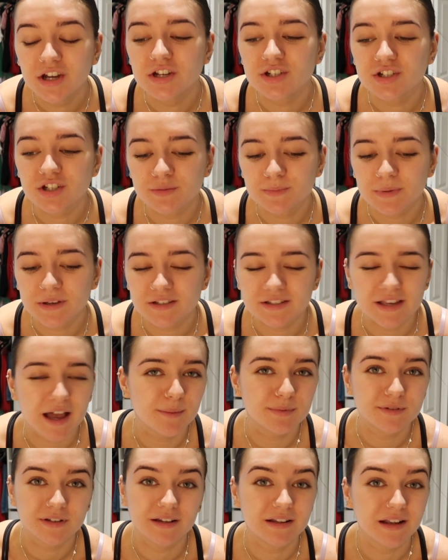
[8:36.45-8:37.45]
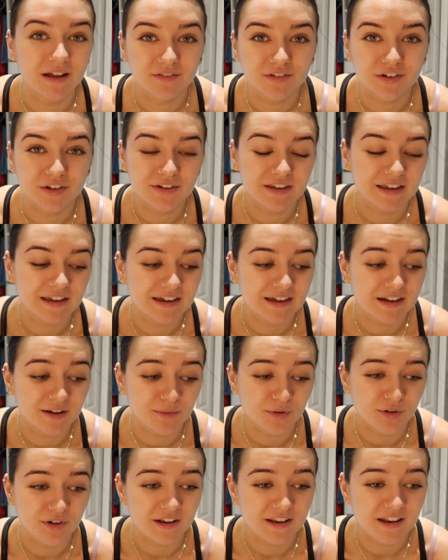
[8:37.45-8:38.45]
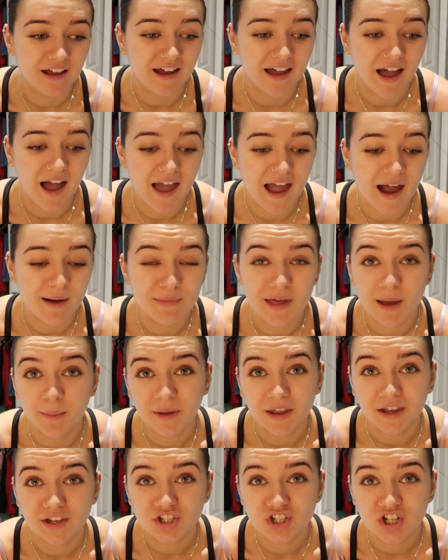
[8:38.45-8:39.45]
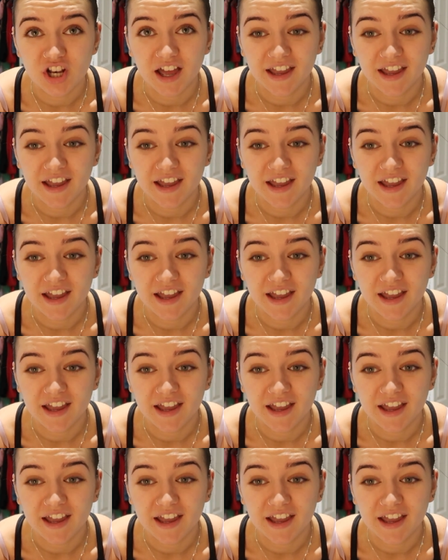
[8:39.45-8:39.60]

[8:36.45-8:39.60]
just because I absolutely love New Year, and I'm not gonna lie, I am that bitch.